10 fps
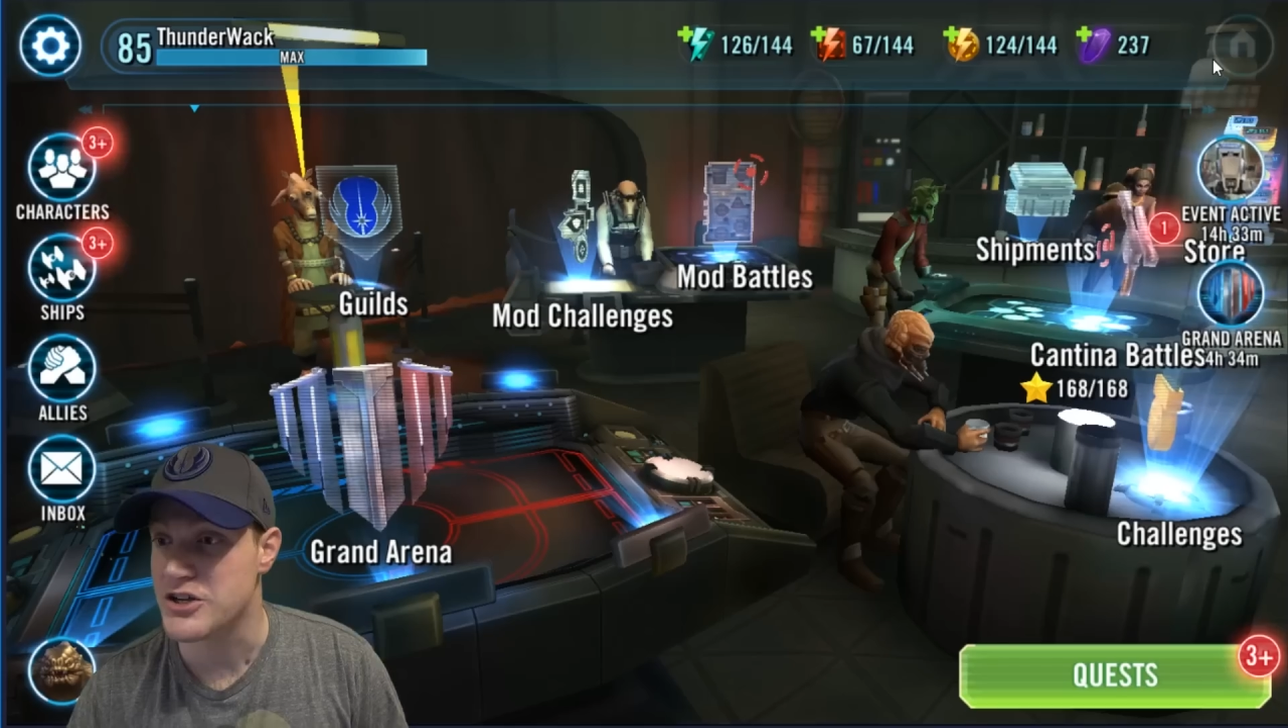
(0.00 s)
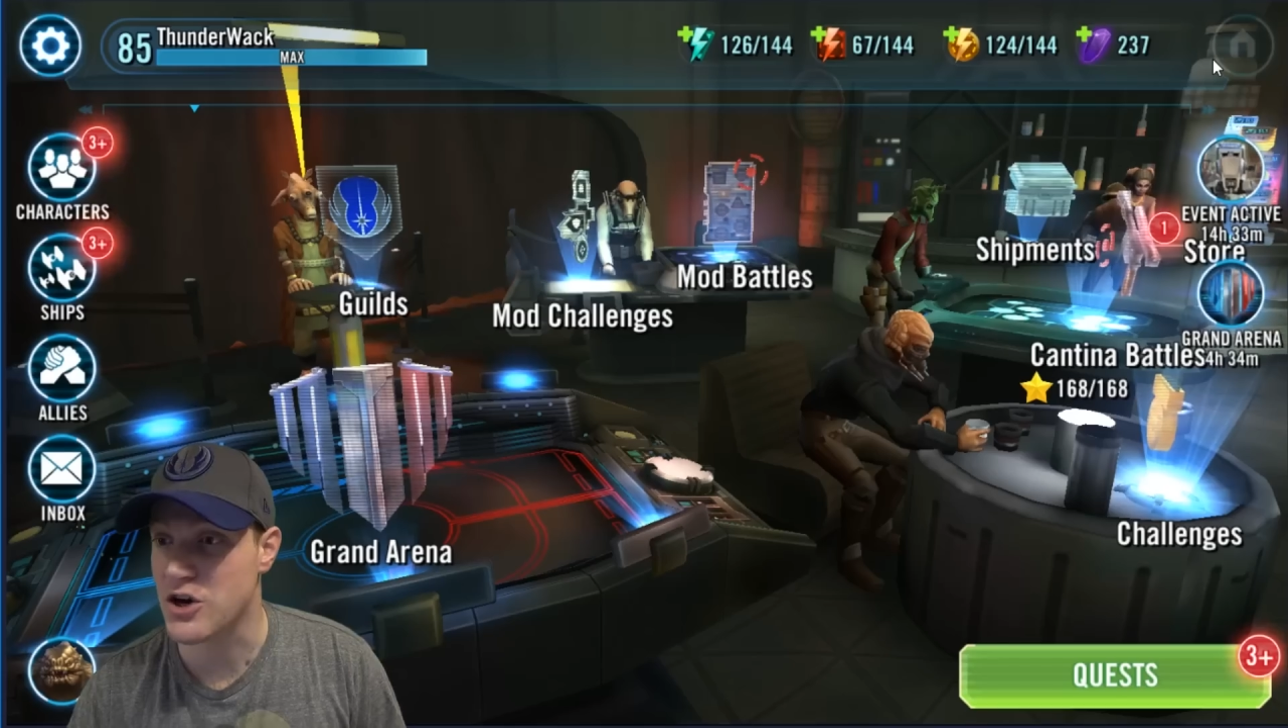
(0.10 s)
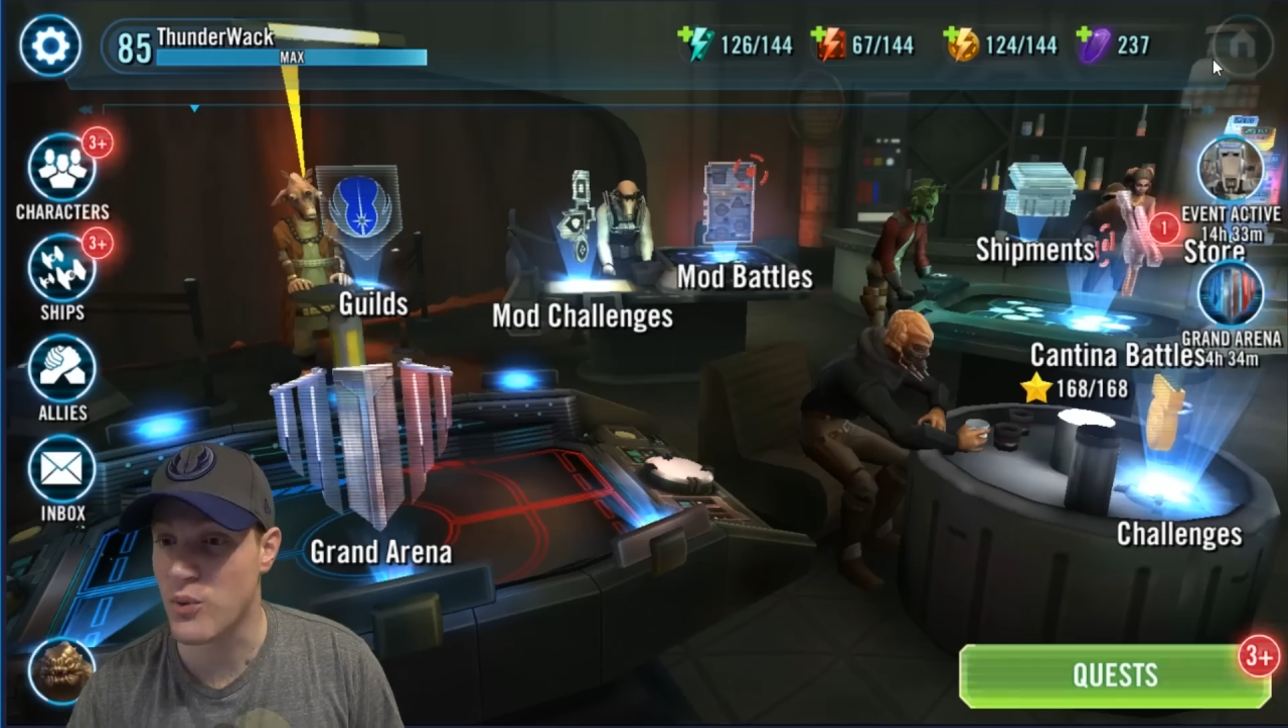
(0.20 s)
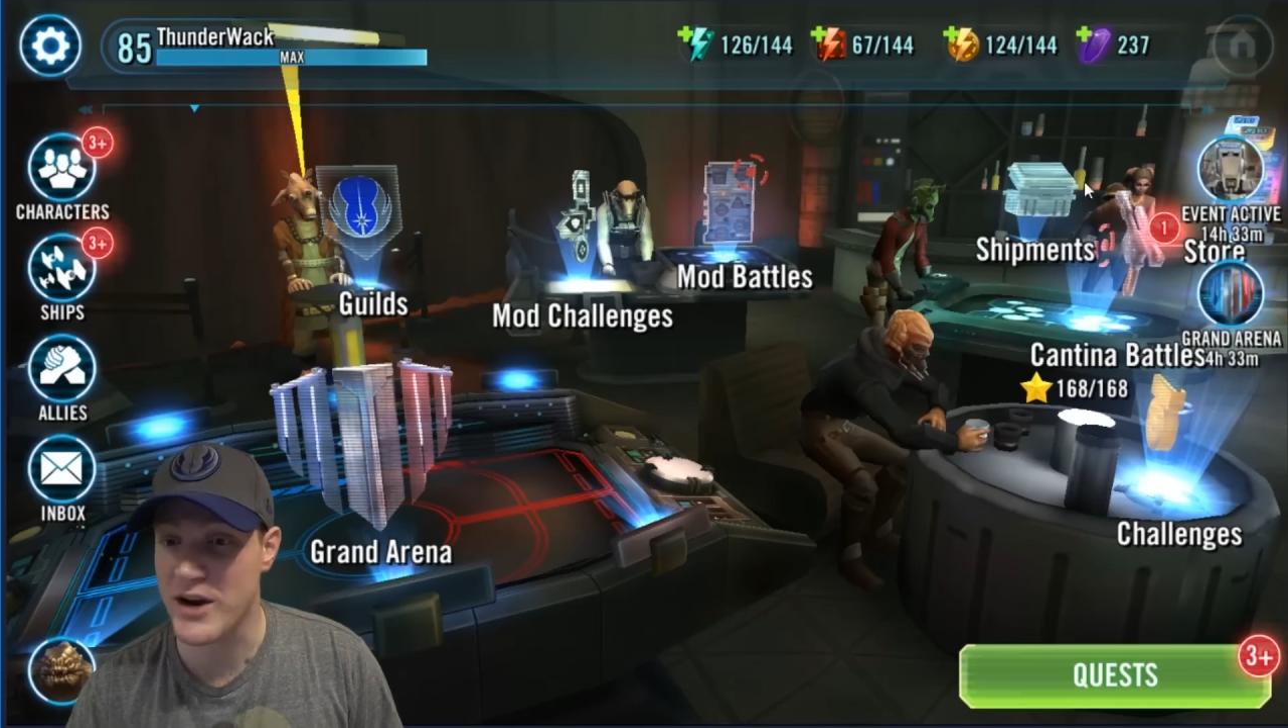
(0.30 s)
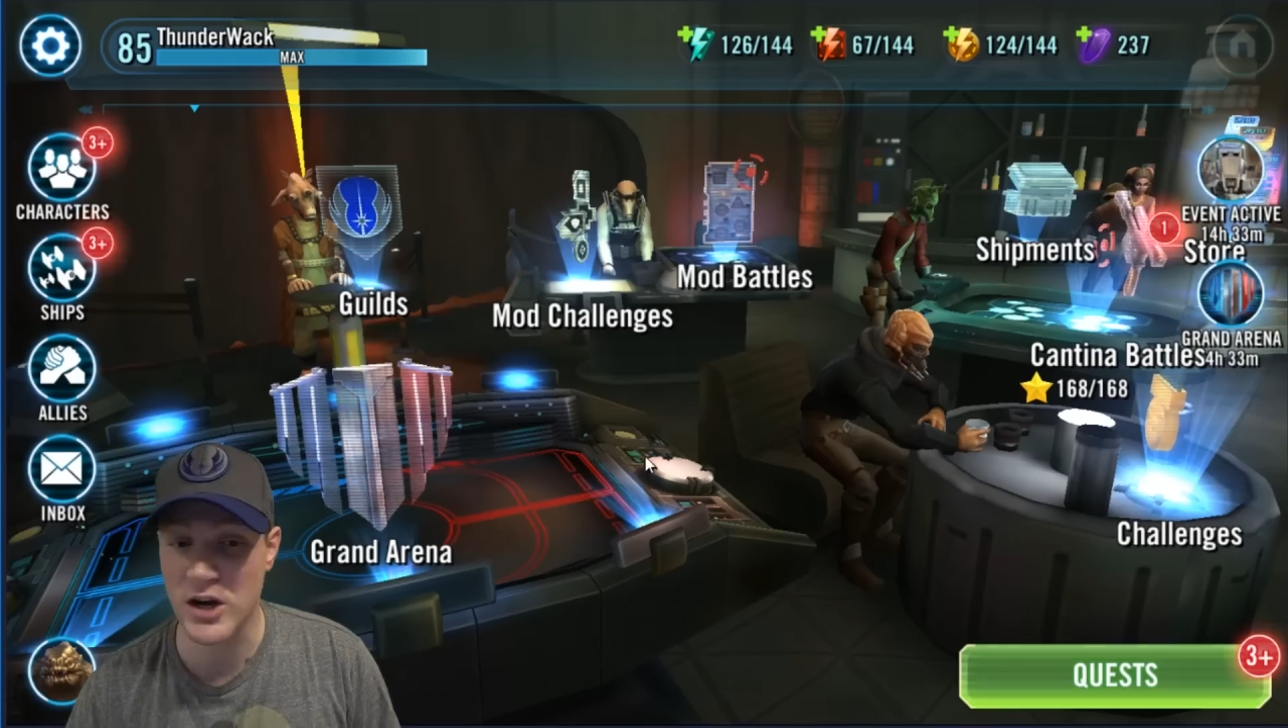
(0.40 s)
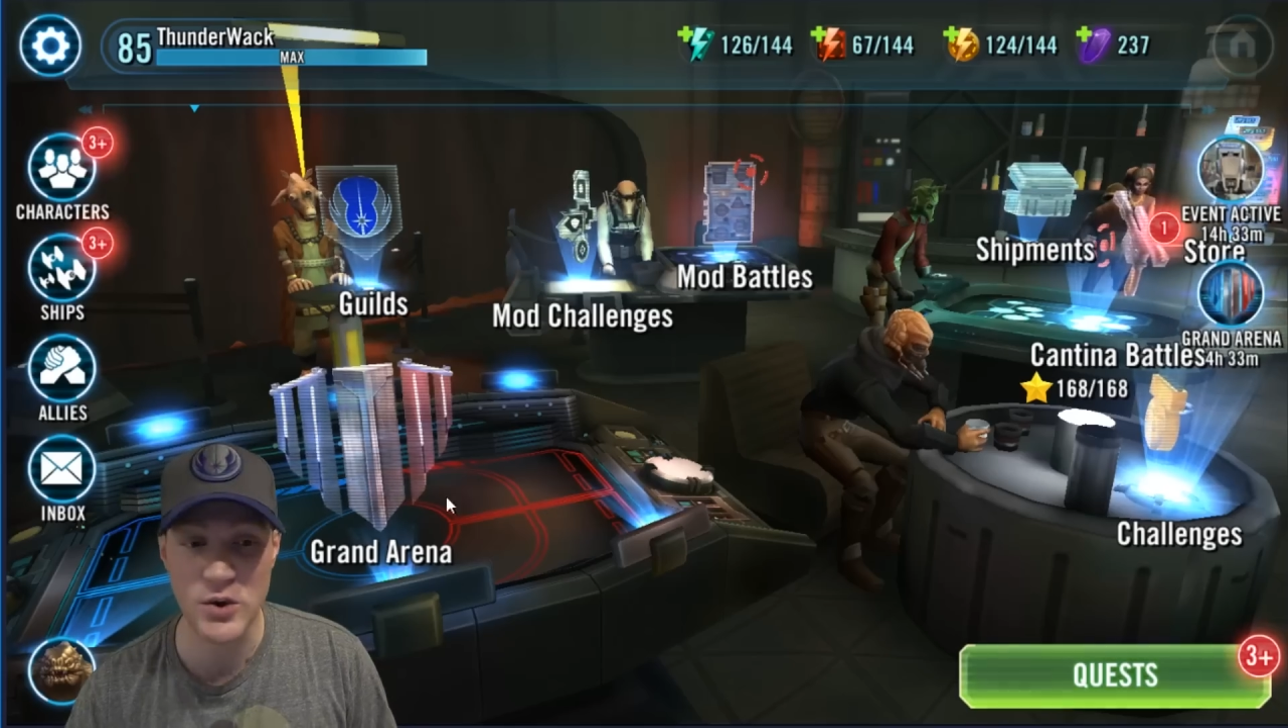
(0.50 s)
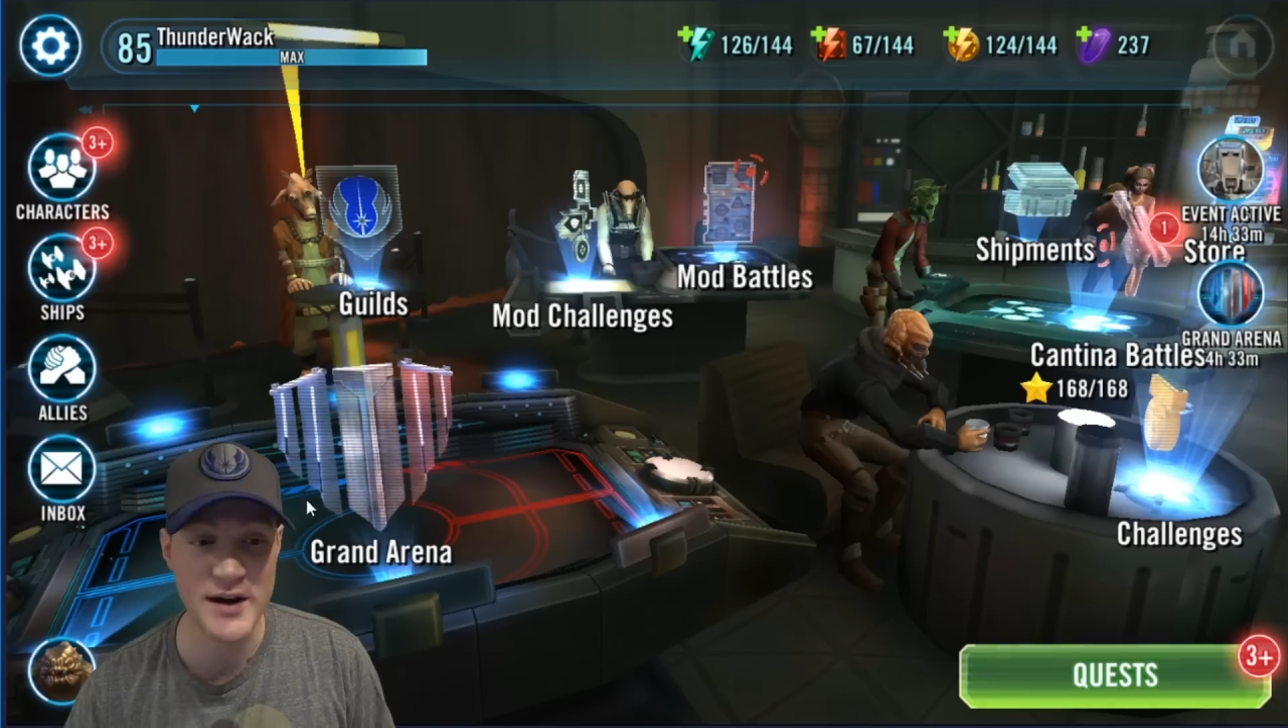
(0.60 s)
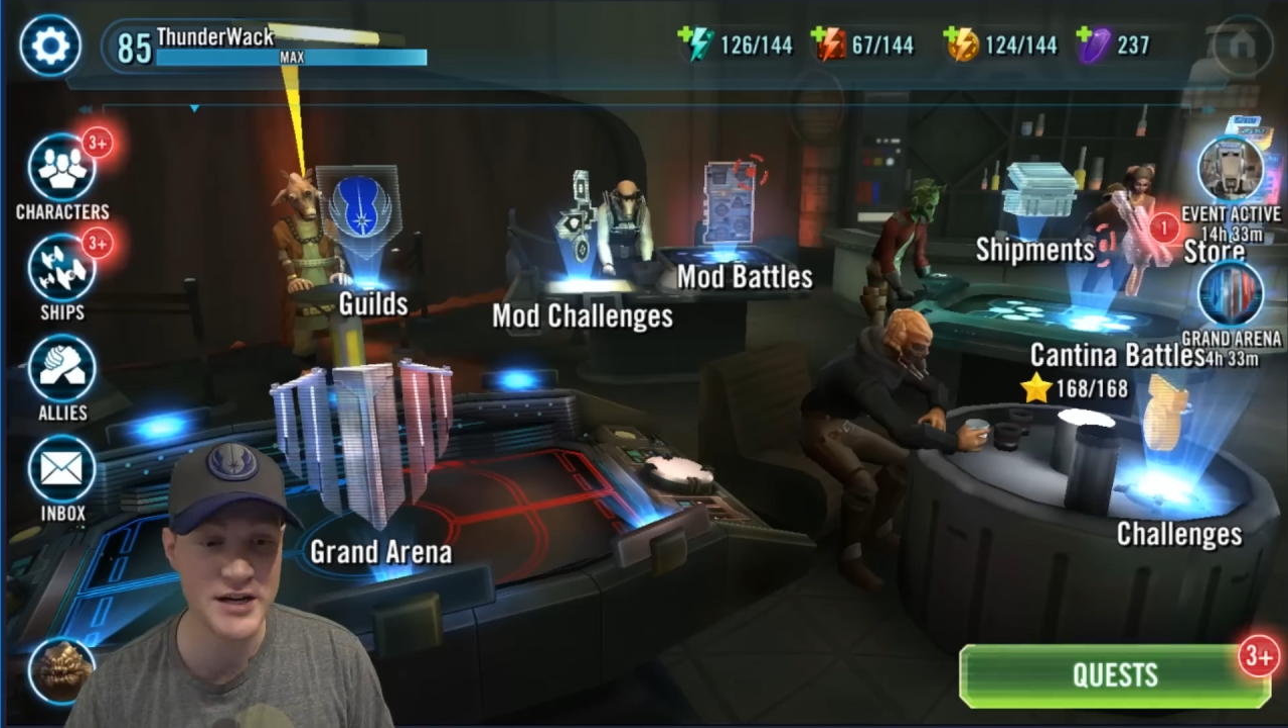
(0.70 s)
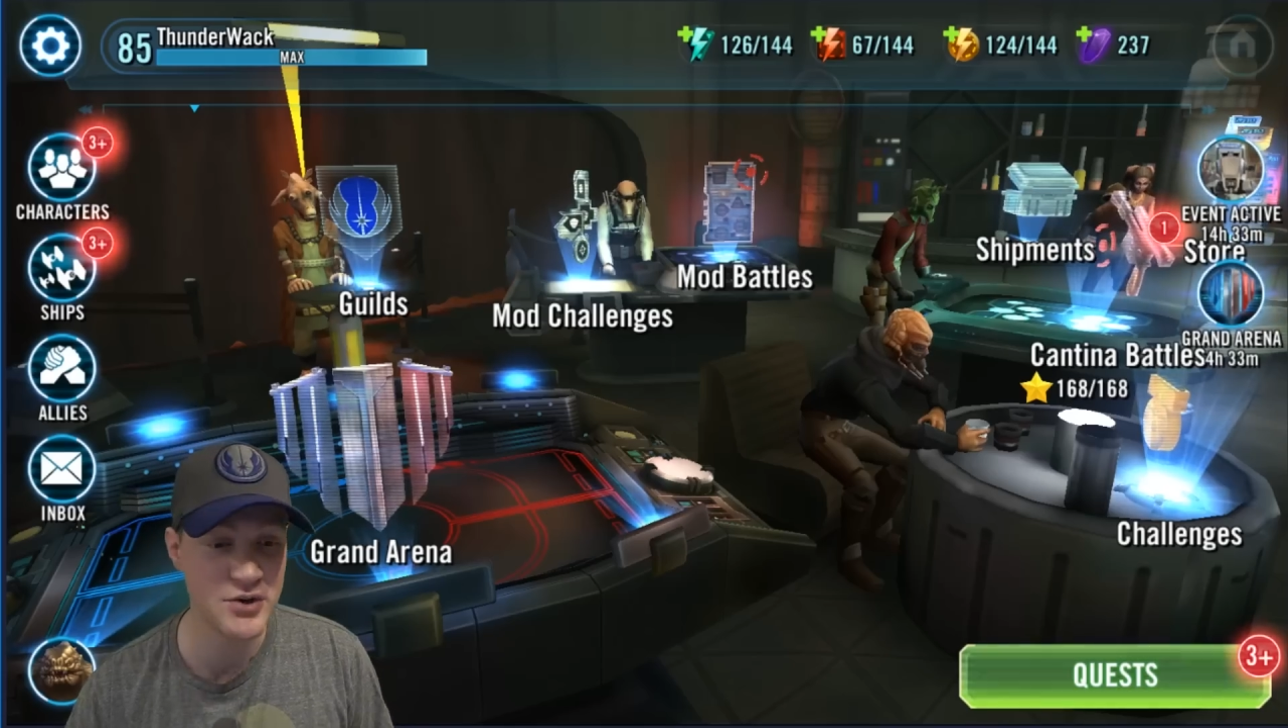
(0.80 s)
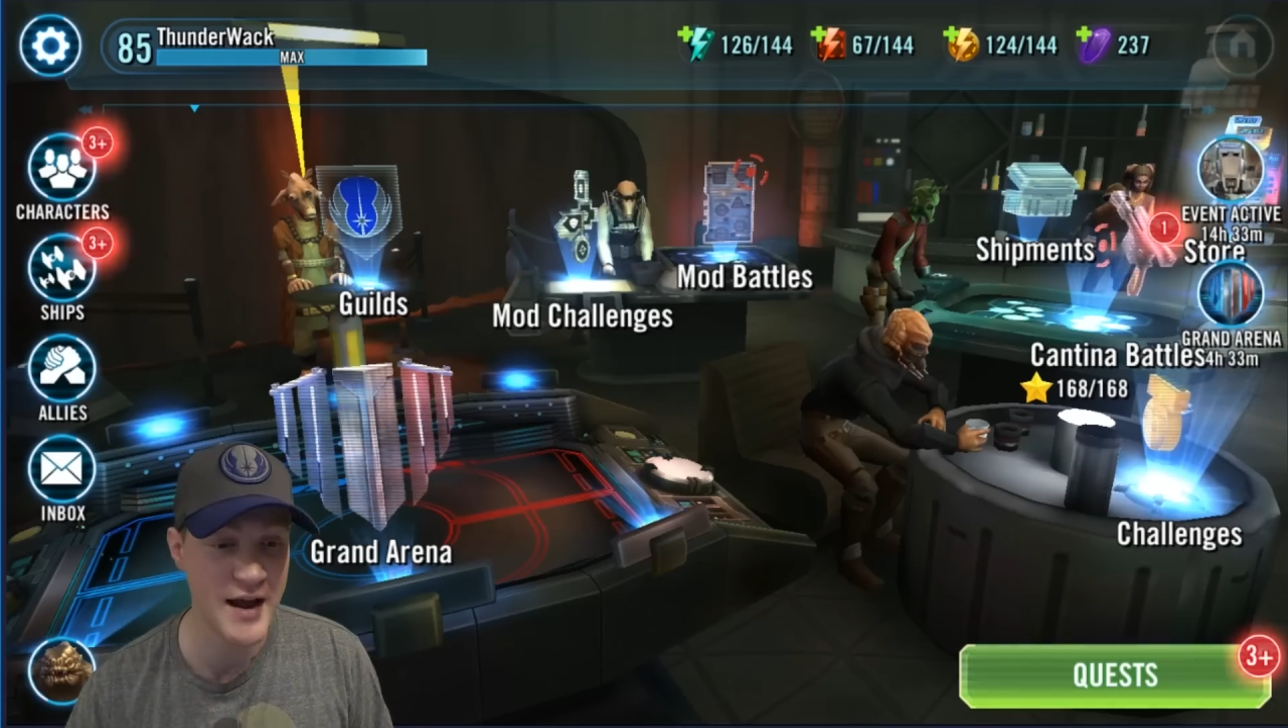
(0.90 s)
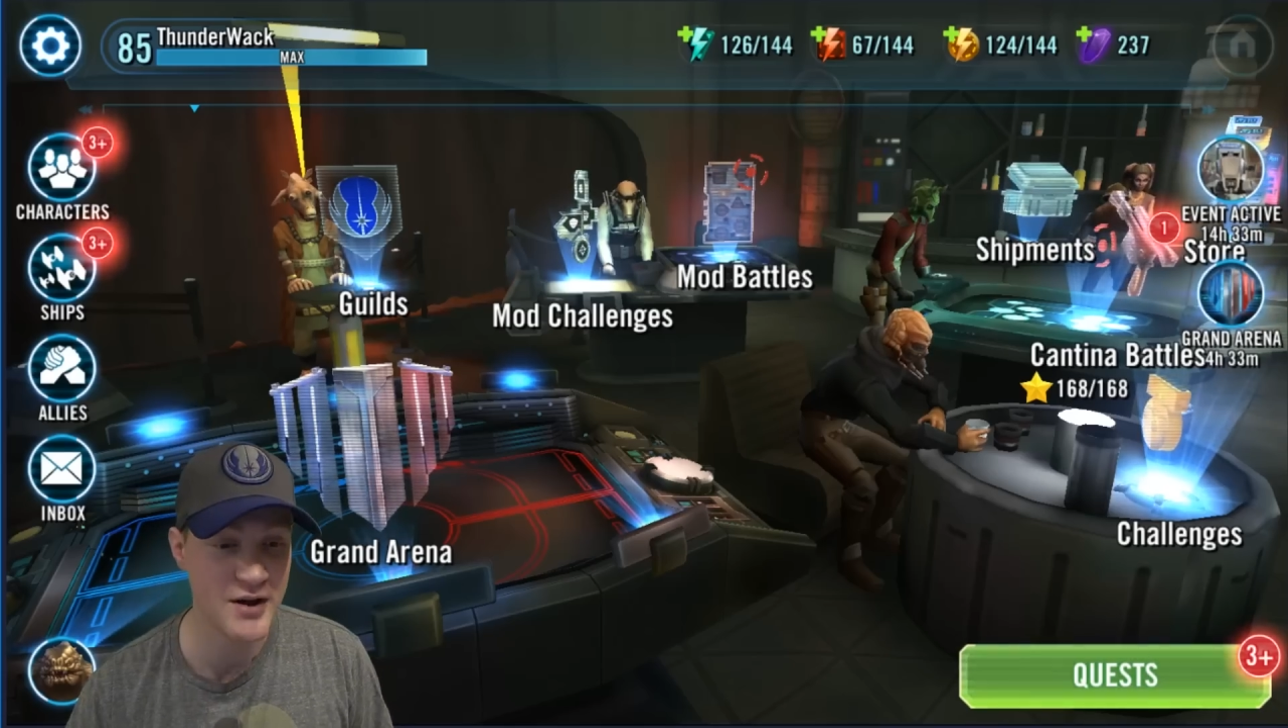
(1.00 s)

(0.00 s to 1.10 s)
So we are going to do